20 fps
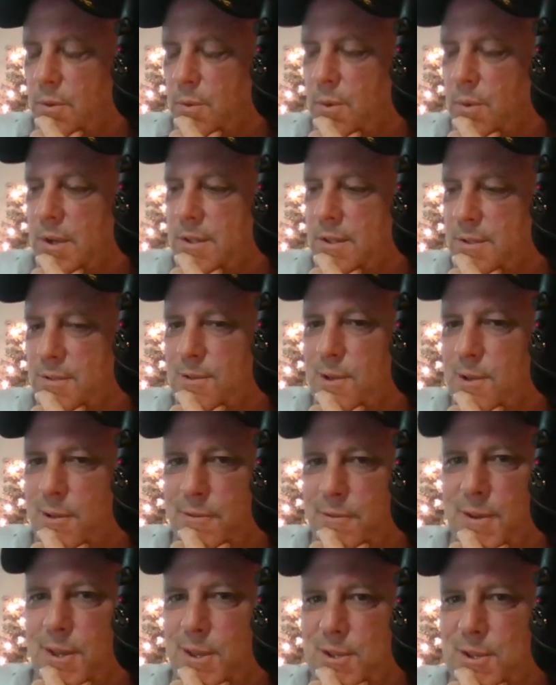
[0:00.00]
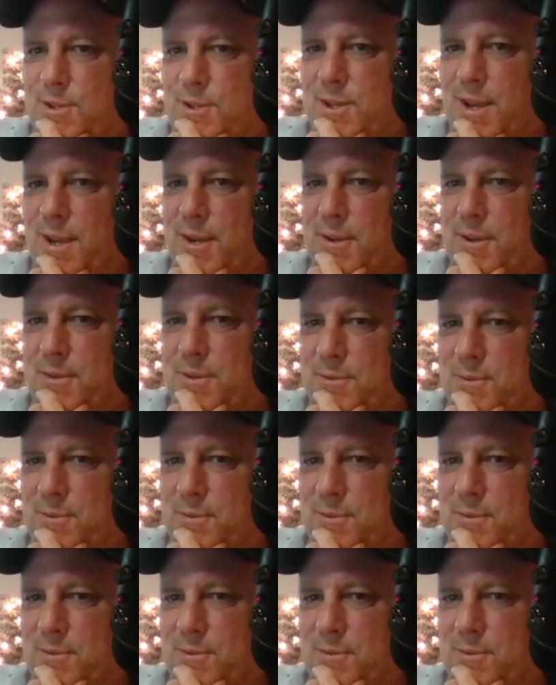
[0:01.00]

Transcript: ones living in the shadows.